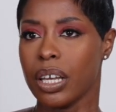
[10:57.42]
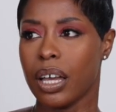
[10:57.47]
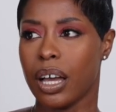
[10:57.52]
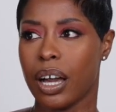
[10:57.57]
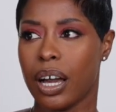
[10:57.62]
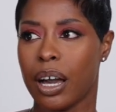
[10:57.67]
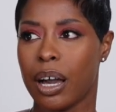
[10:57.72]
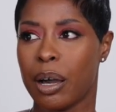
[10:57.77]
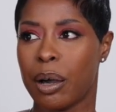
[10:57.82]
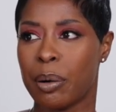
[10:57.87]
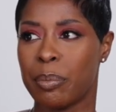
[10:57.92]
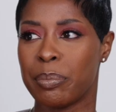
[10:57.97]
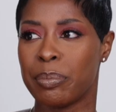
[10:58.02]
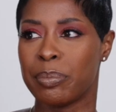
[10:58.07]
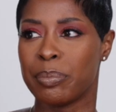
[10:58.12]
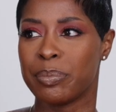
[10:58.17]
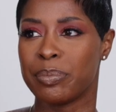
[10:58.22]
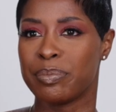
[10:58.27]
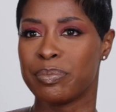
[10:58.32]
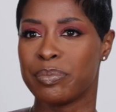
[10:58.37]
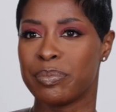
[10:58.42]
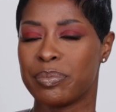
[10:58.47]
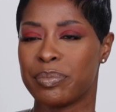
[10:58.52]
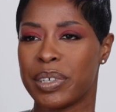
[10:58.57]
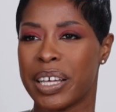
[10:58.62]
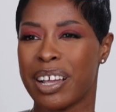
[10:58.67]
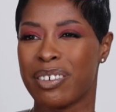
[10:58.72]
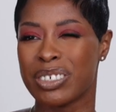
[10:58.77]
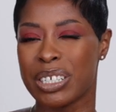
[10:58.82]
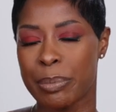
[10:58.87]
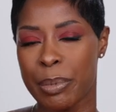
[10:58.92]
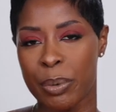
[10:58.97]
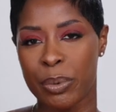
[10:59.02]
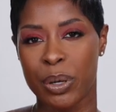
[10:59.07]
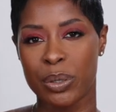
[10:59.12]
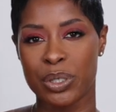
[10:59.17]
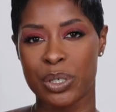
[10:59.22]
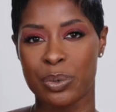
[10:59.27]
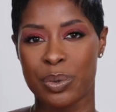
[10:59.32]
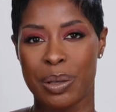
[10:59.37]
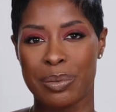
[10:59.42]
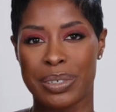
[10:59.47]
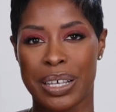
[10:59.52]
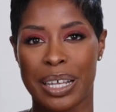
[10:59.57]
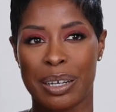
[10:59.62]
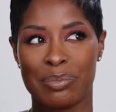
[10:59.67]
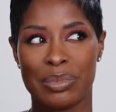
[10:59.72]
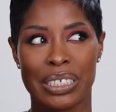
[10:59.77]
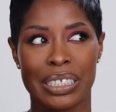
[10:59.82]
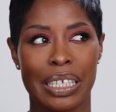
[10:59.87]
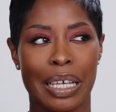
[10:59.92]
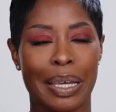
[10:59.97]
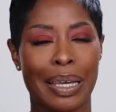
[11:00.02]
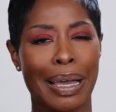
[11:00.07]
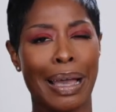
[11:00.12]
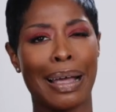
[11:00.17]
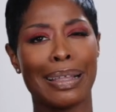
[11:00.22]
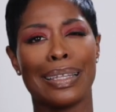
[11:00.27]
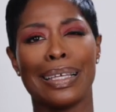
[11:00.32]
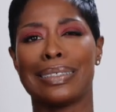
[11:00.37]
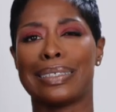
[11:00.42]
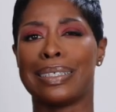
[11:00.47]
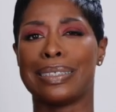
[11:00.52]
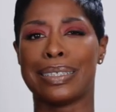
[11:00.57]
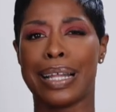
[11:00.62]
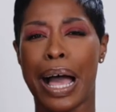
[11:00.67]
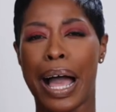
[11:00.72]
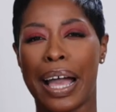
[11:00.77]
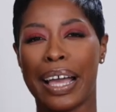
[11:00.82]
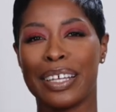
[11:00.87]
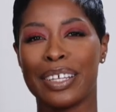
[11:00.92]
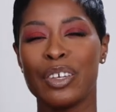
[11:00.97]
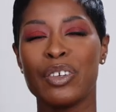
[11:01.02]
Um, every time I would go to the website, I'm just like, God, that's a lot.